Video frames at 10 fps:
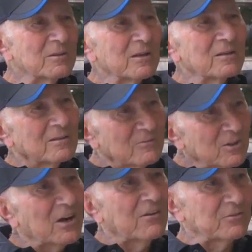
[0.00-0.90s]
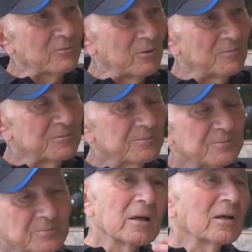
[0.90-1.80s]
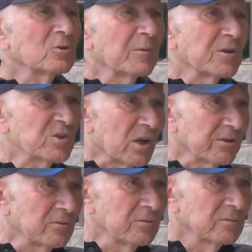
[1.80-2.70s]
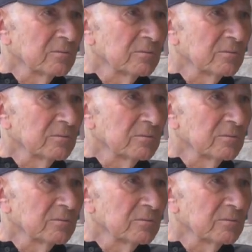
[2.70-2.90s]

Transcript: but they were comfortable. I like to play soccer.